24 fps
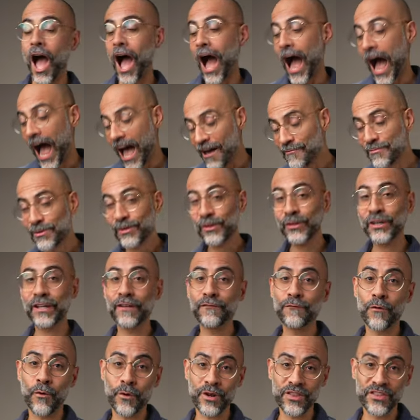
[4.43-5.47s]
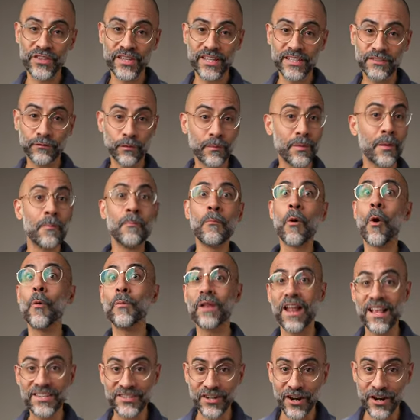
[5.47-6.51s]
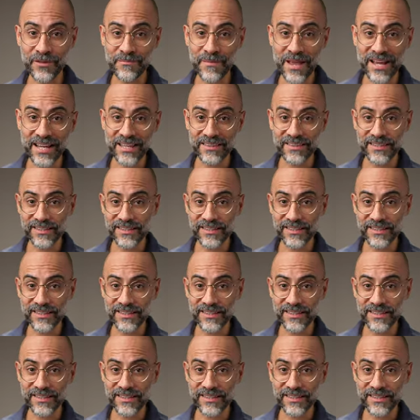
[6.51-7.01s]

I've been looking forward to this from the moment I started making